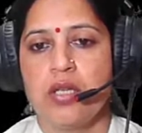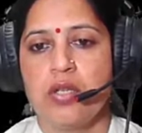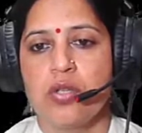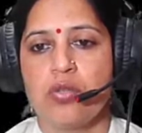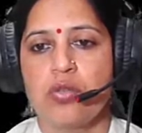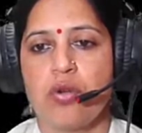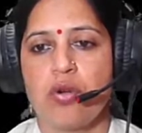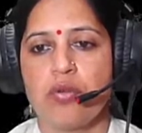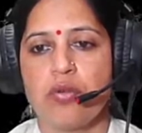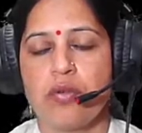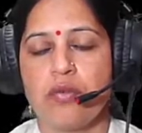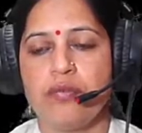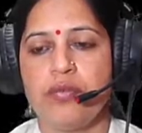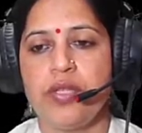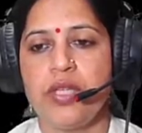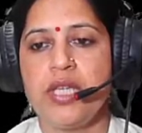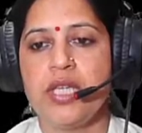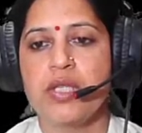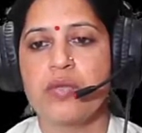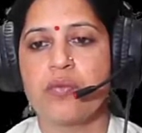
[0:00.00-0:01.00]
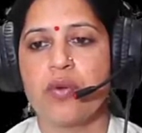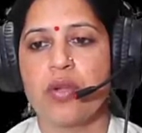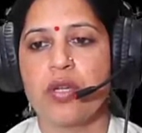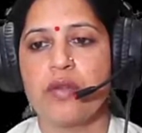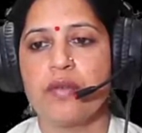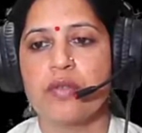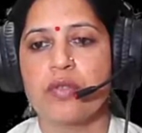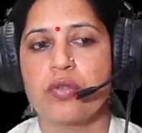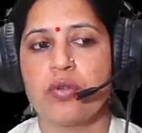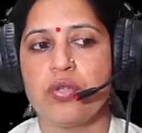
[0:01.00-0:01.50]
So out of these
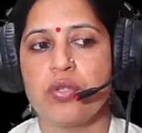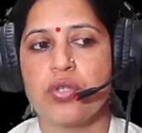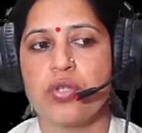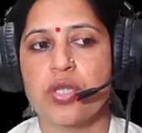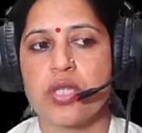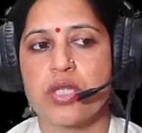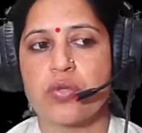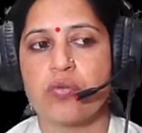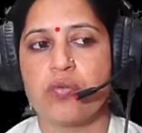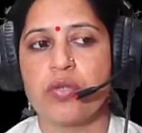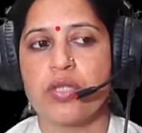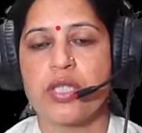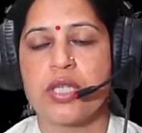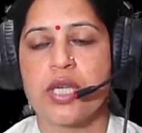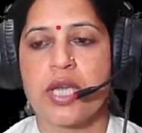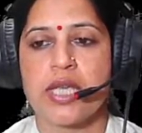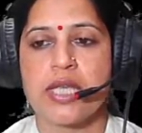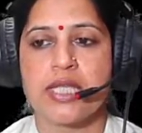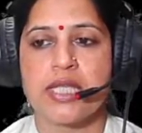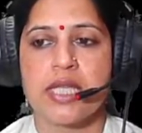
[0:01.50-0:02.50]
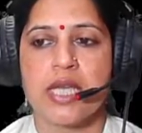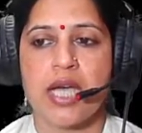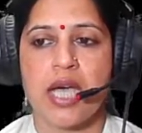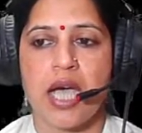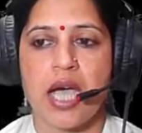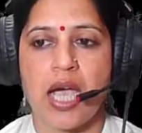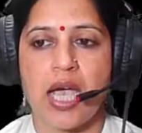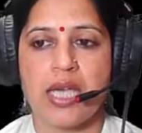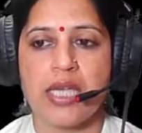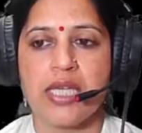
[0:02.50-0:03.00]
following solutions which has the
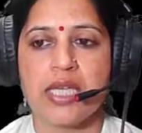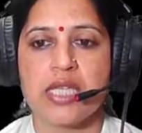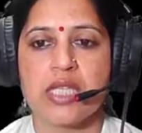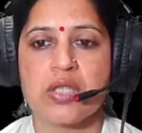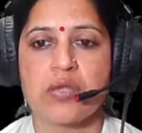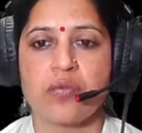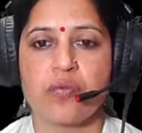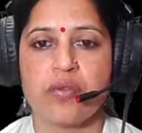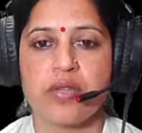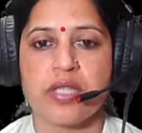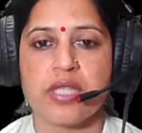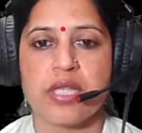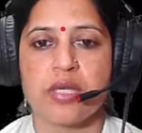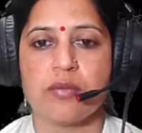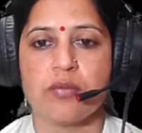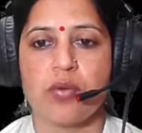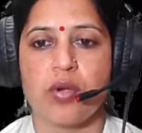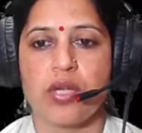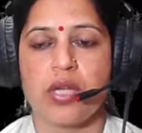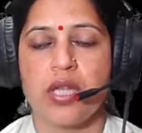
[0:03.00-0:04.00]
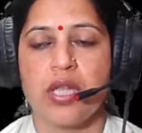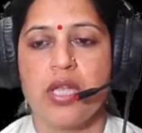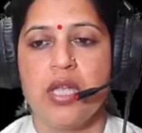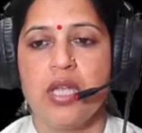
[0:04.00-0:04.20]
highest freezing point?